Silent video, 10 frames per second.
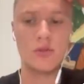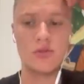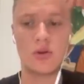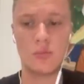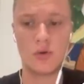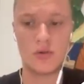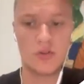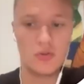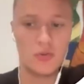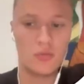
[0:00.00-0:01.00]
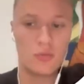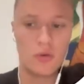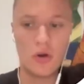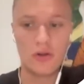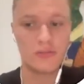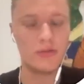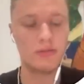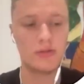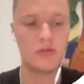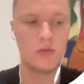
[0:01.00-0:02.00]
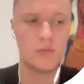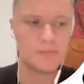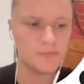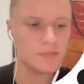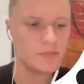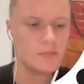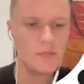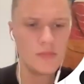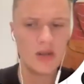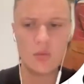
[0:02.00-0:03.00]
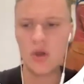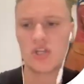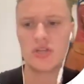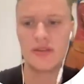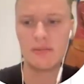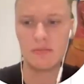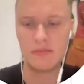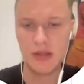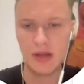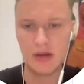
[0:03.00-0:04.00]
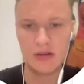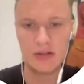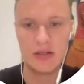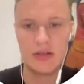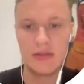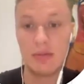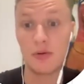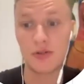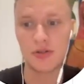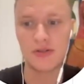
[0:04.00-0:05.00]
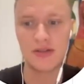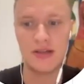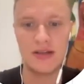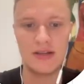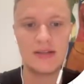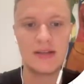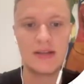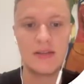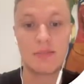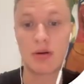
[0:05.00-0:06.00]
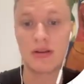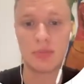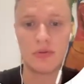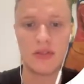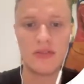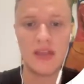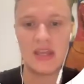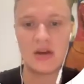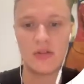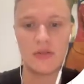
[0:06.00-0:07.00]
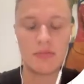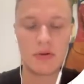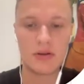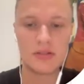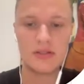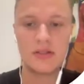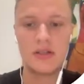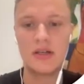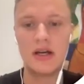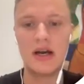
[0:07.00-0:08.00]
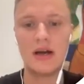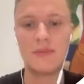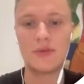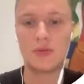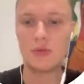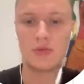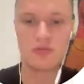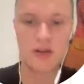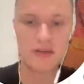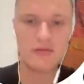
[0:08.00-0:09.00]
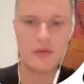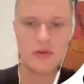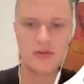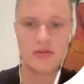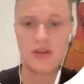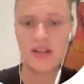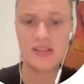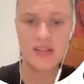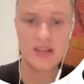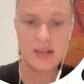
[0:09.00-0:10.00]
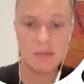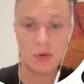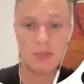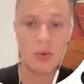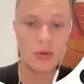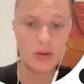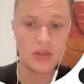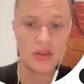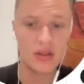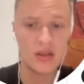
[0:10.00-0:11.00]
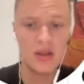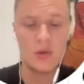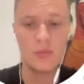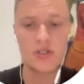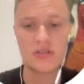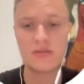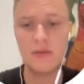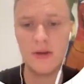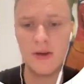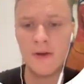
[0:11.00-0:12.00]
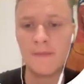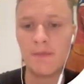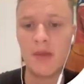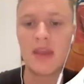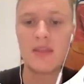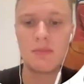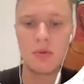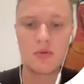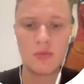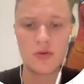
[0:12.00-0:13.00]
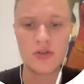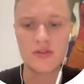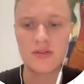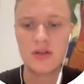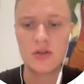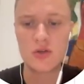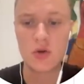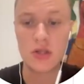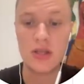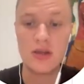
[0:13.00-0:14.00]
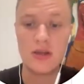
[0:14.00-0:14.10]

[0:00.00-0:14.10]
do not want to cause people to question their purchase and the price point that they got the product. So we would rather focus on the next thing and more important thing, which is making the post-purchase journey